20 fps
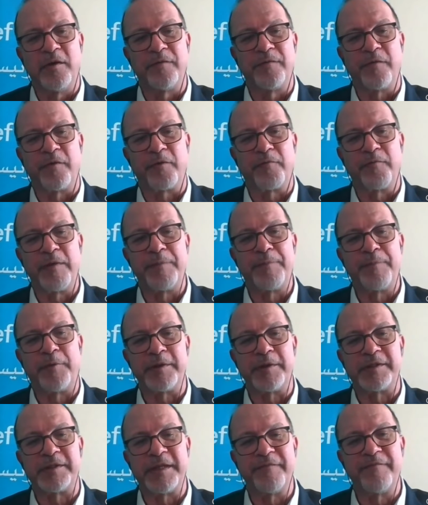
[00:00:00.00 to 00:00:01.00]
over
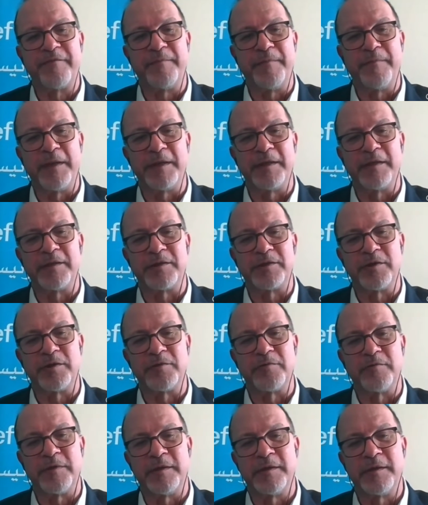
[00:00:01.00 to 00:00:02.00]
3.7 million
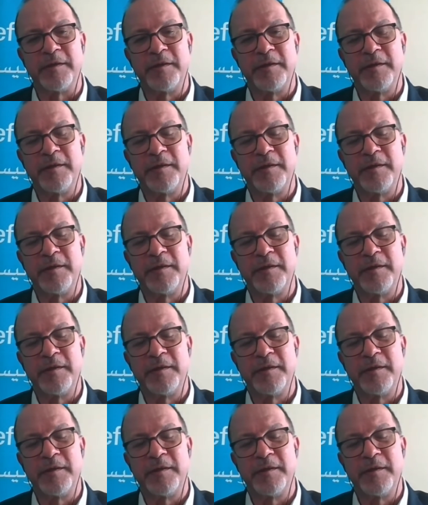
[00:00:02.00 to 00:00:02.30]
children